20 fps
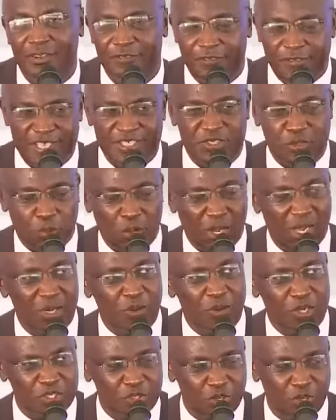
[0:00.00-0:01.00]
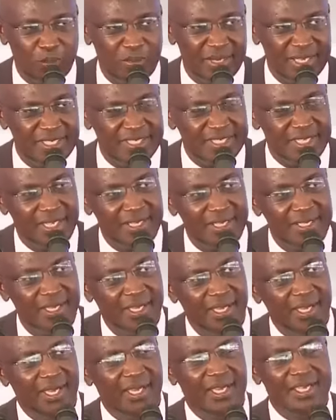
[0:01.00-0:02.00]
Phase one was completed.
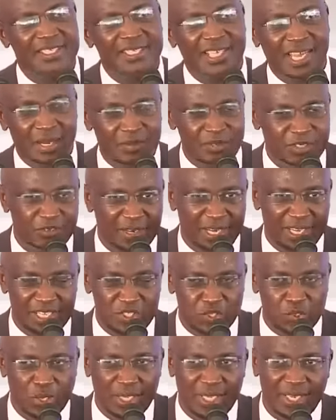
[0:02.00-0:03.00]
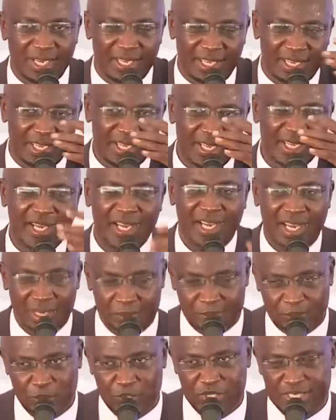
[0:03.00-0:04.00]
It comes via Chwele
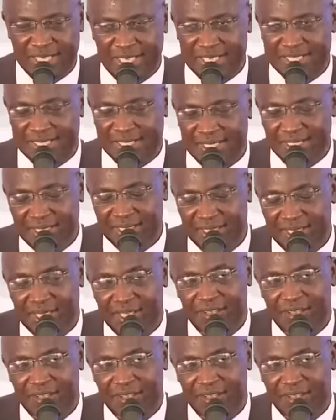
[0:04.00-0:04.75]
up to Skata.